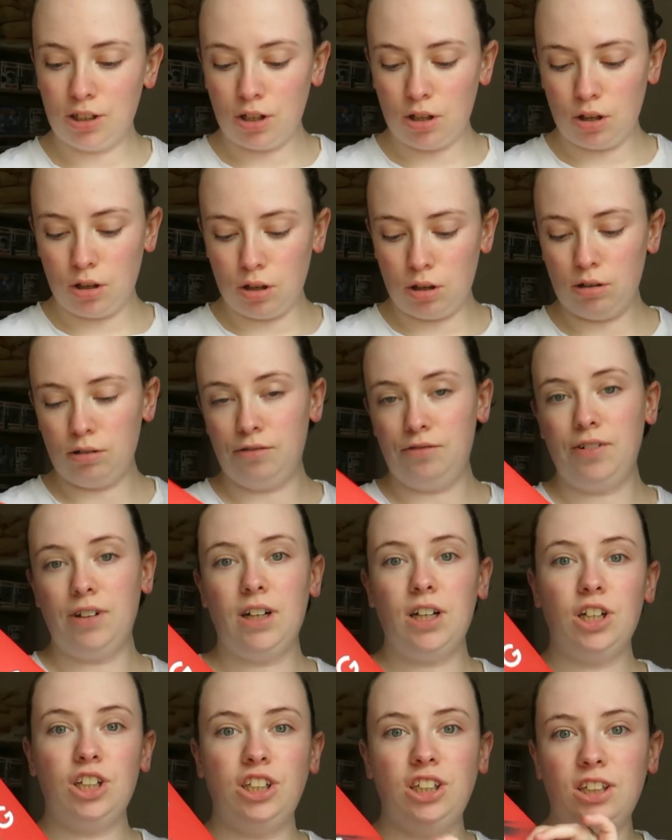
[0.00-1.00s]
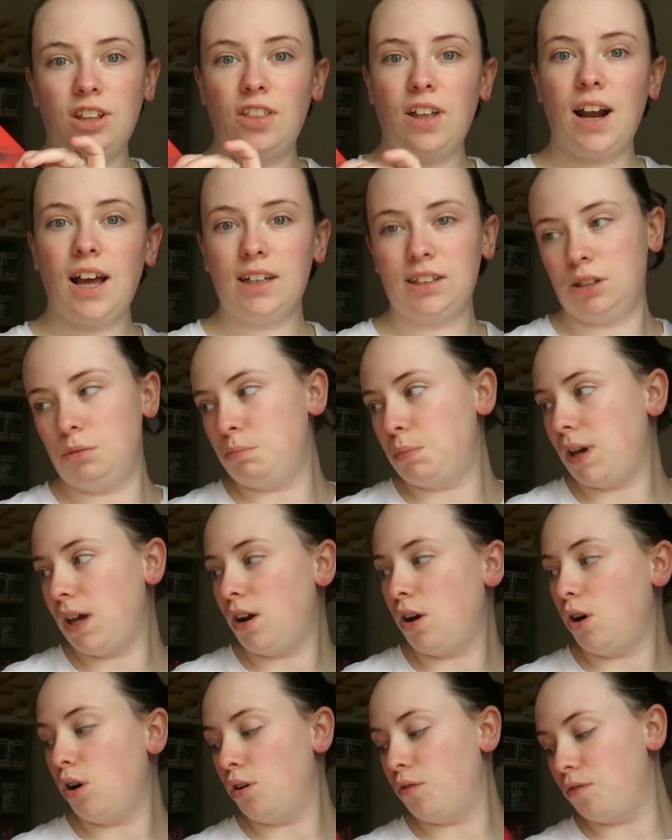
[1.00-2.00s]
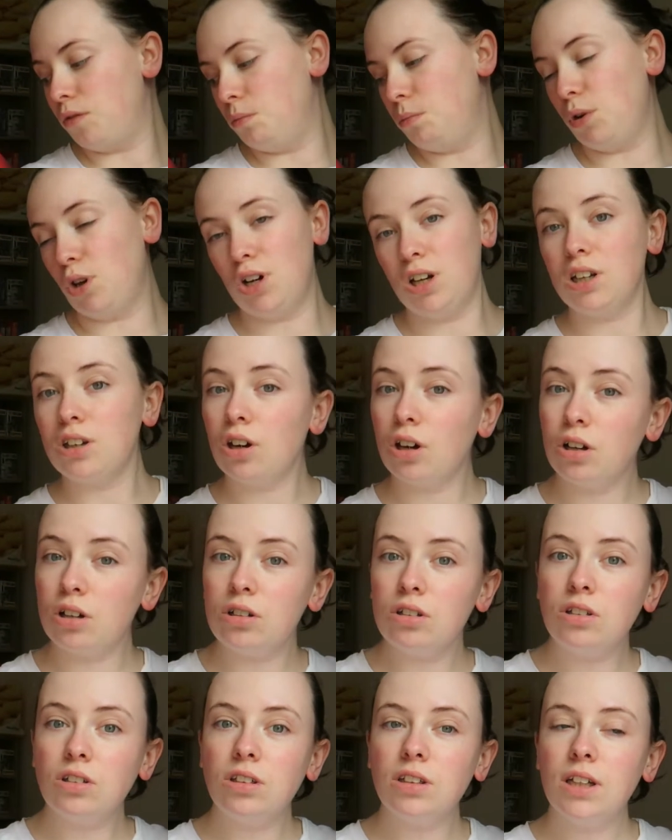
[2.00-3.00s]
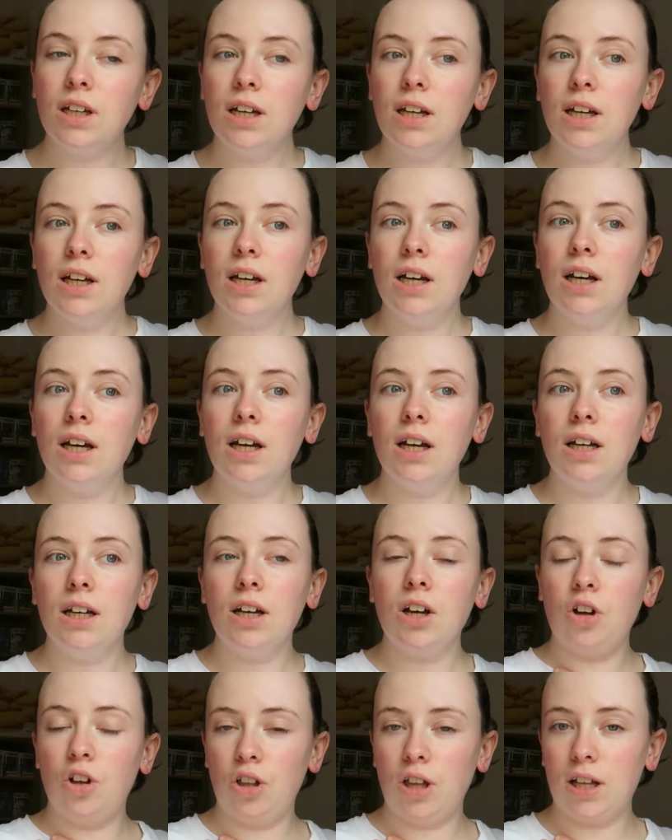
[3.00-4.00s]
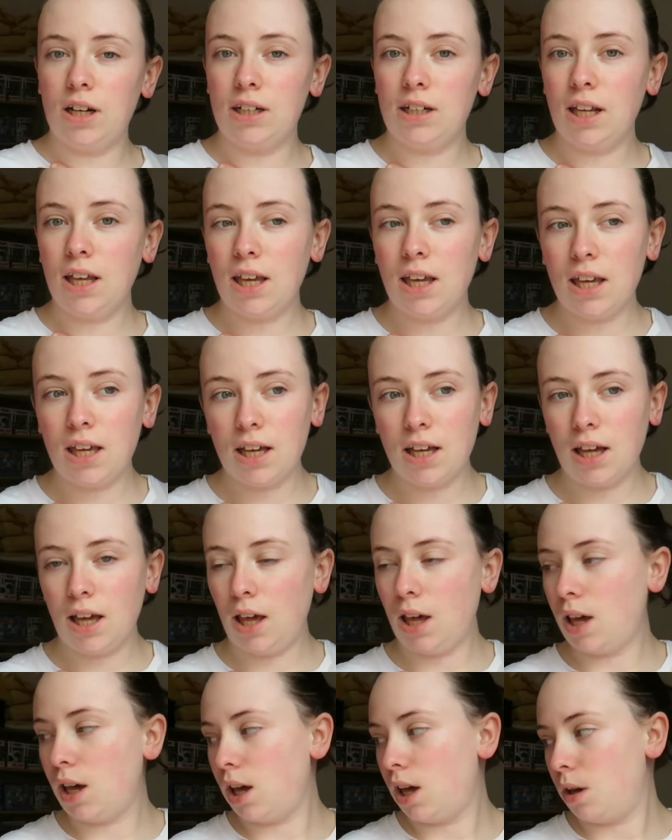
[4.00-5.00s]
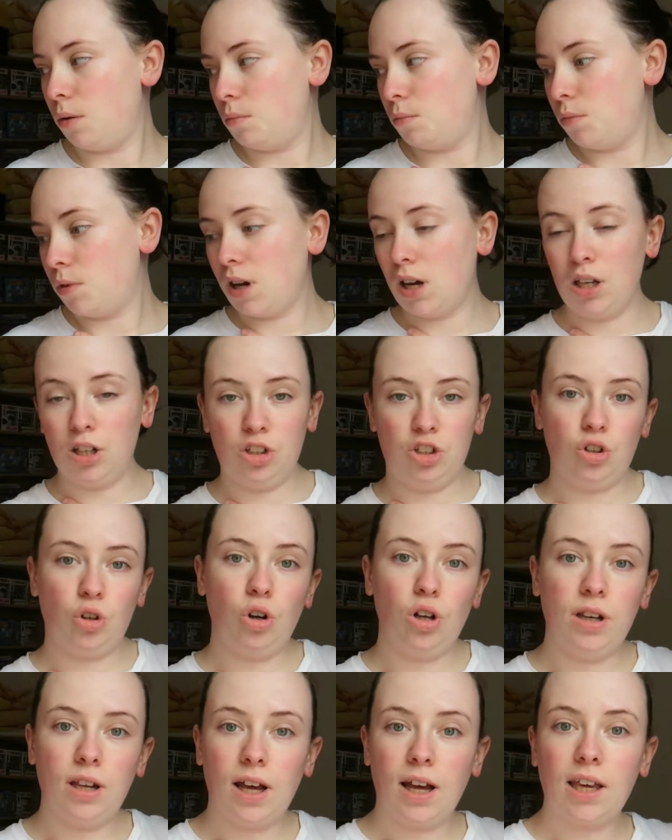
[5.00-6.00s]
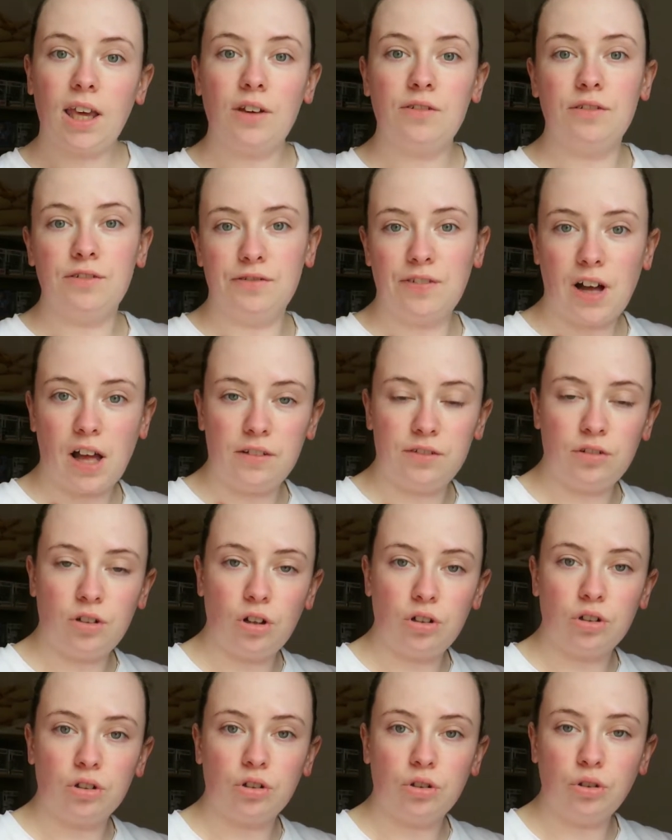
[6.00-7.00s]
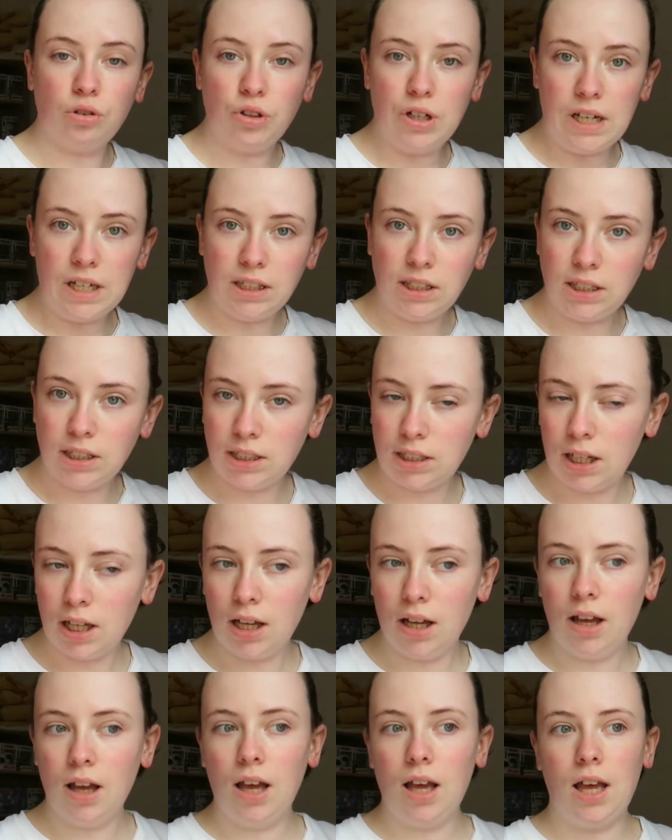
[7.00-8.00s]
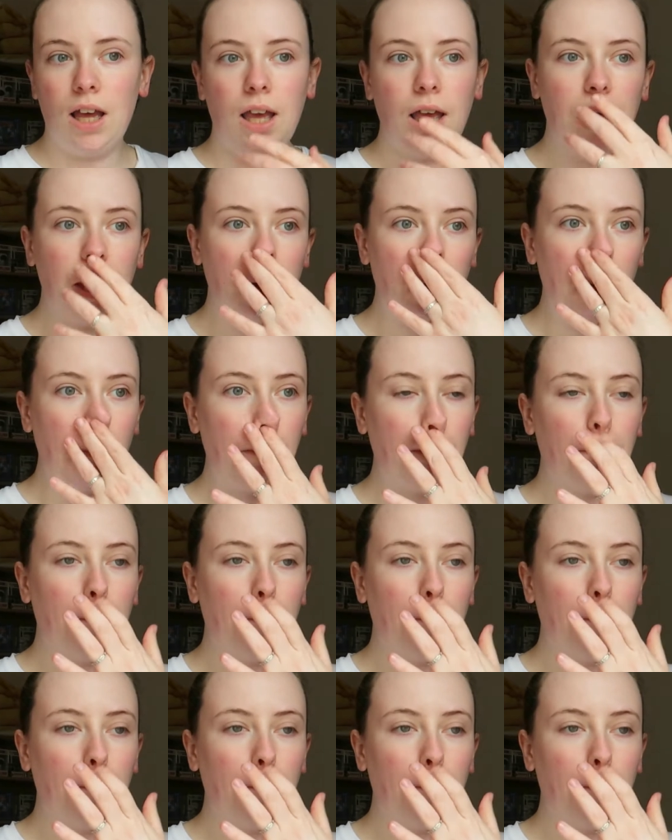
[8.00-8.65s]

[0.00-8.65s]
to finish the last bit of The Burning Girls earlier today. I enjoyed it. I gave it 5 stars on Goodreads. I